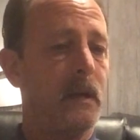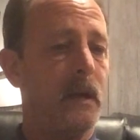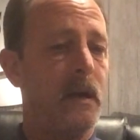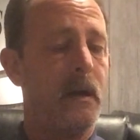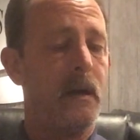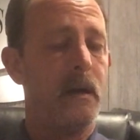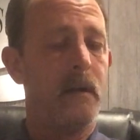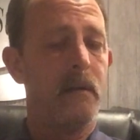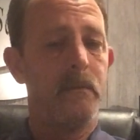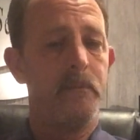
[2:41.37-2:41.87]

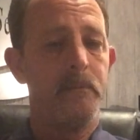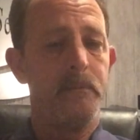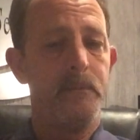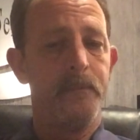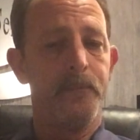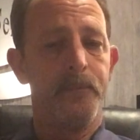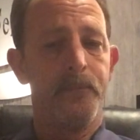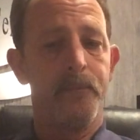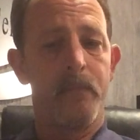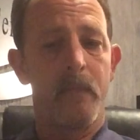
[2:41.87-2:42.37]

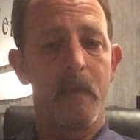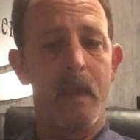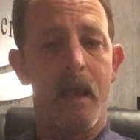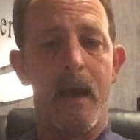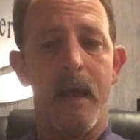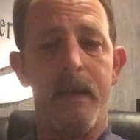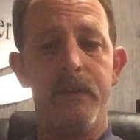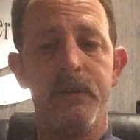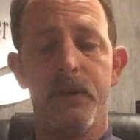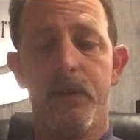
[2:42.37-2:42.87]

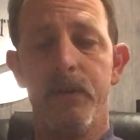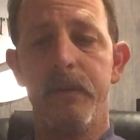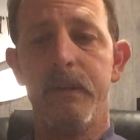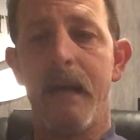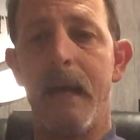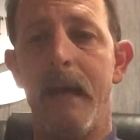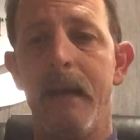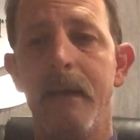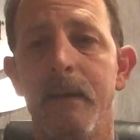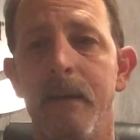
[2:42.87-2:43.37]
I chose the
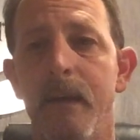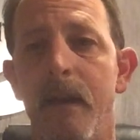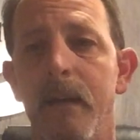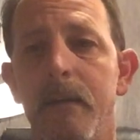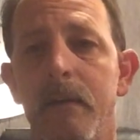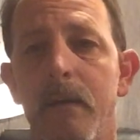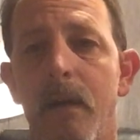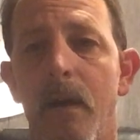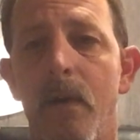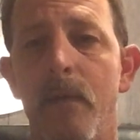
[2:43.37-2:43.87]
iConnect
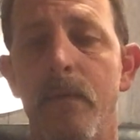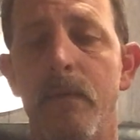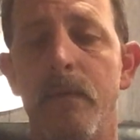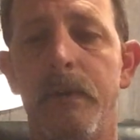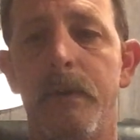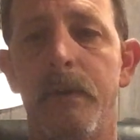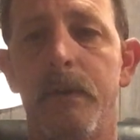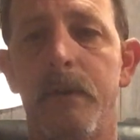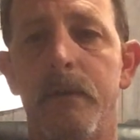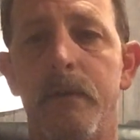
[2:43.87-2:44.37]
over
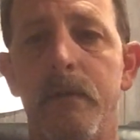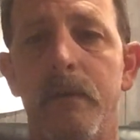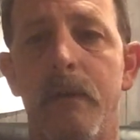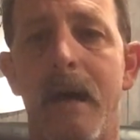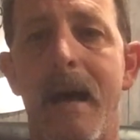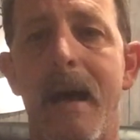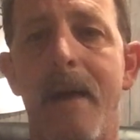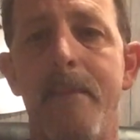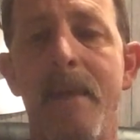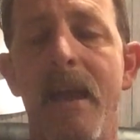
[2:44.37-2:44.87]
the
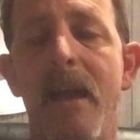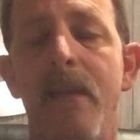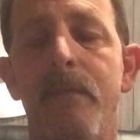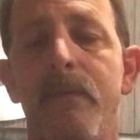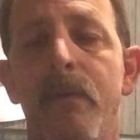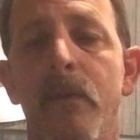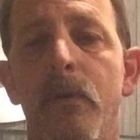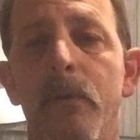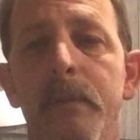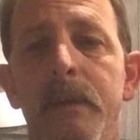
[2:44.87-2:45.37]

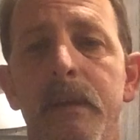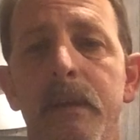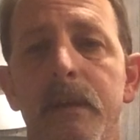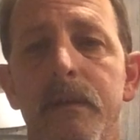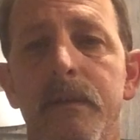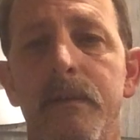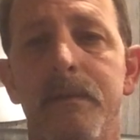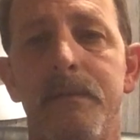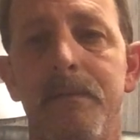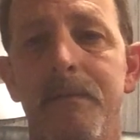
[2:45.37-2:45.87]
iManifold
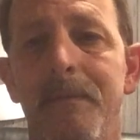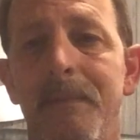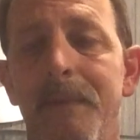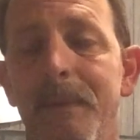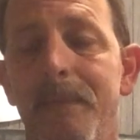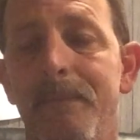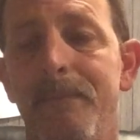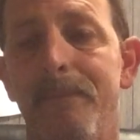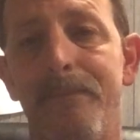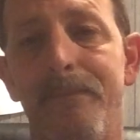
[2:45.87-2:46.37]
because,
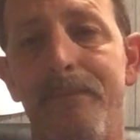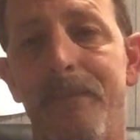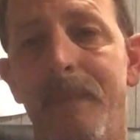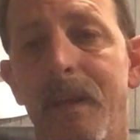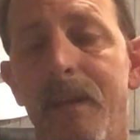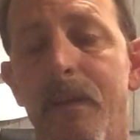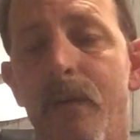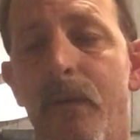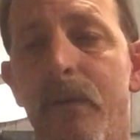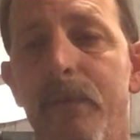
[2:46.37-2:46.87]

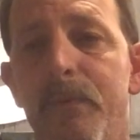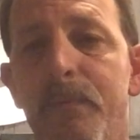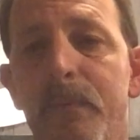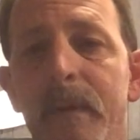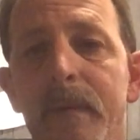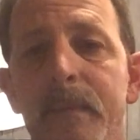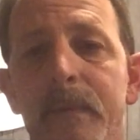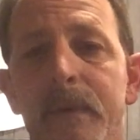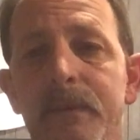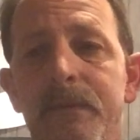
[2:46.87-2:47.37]
it was
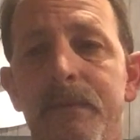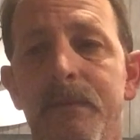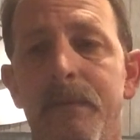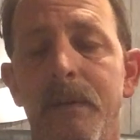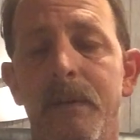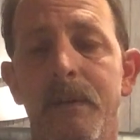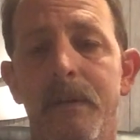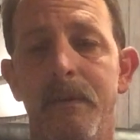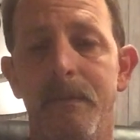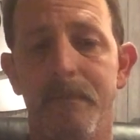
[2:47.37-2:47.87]
pretty much,
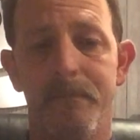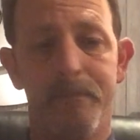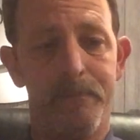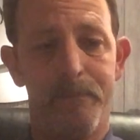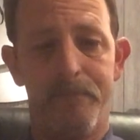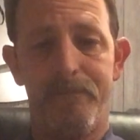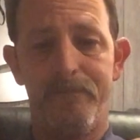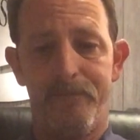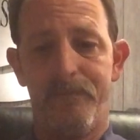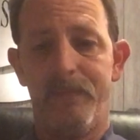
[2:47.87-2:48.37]

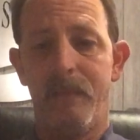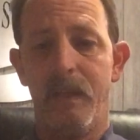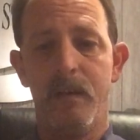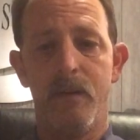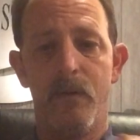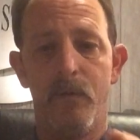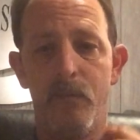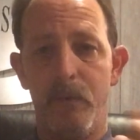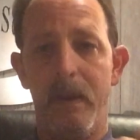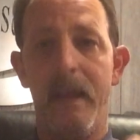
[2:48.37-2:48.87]

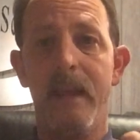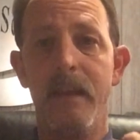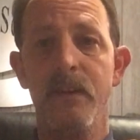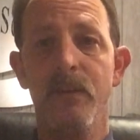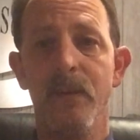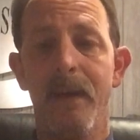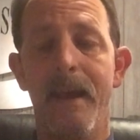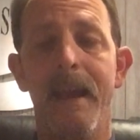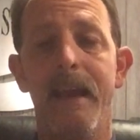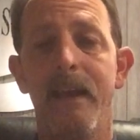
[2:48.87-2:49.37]
in
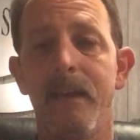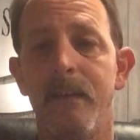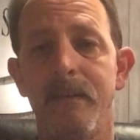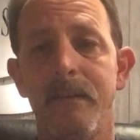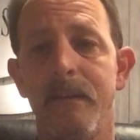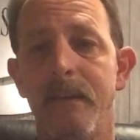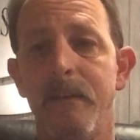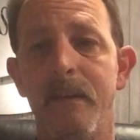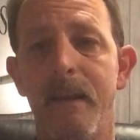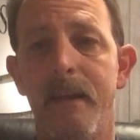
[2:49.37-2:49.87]
your hands.
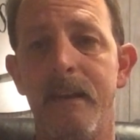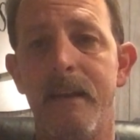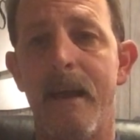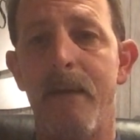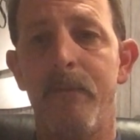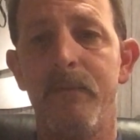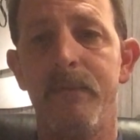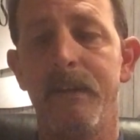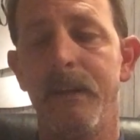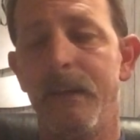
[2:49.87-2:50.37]
And
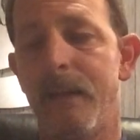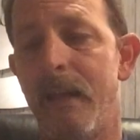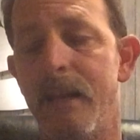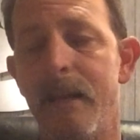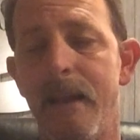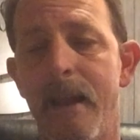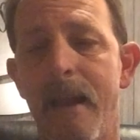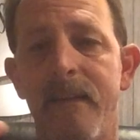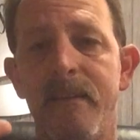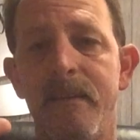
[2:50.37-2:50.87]
that was it. I
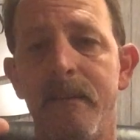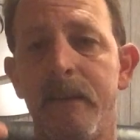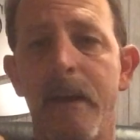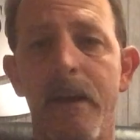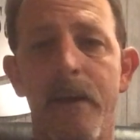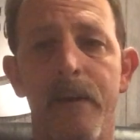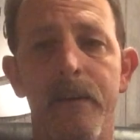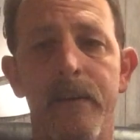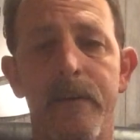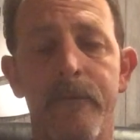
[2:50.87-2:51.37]
didn't have to
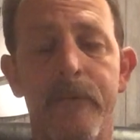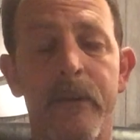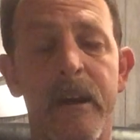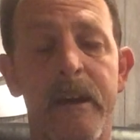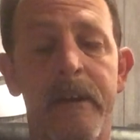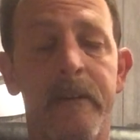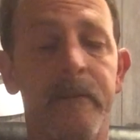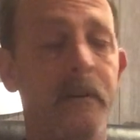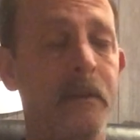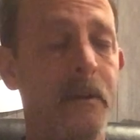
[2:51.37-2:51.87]
carry
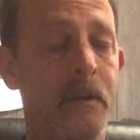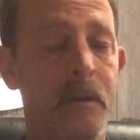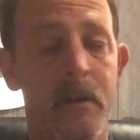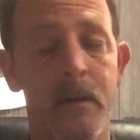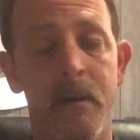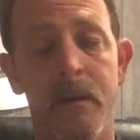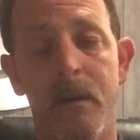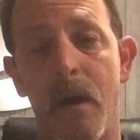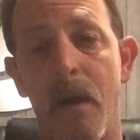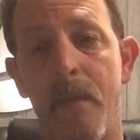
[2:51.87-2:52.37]
around
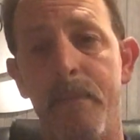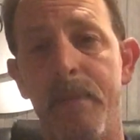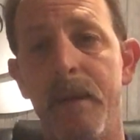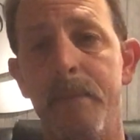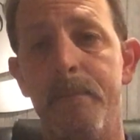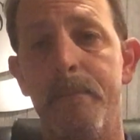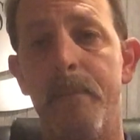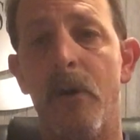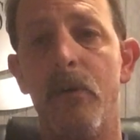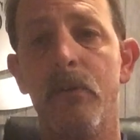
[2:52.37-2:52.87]
a
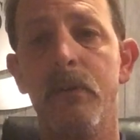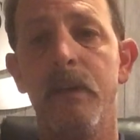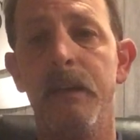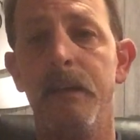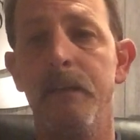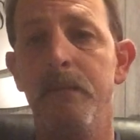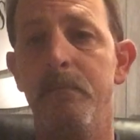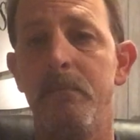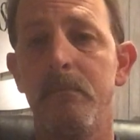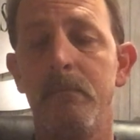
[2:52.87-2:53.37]
big
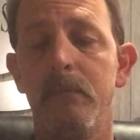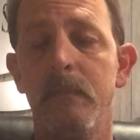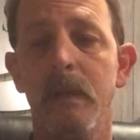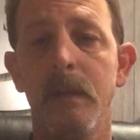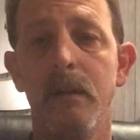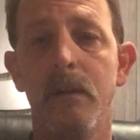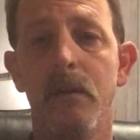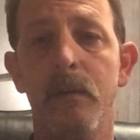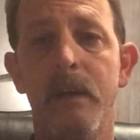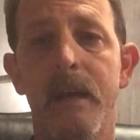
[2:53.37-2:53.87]
bulky,
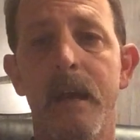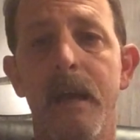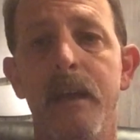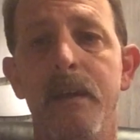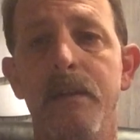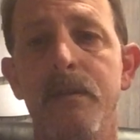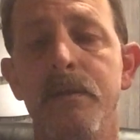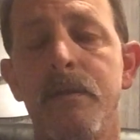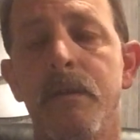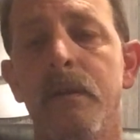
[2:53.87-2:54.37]

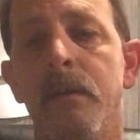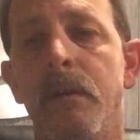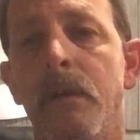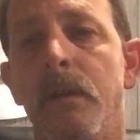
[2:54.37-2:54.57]
gauge.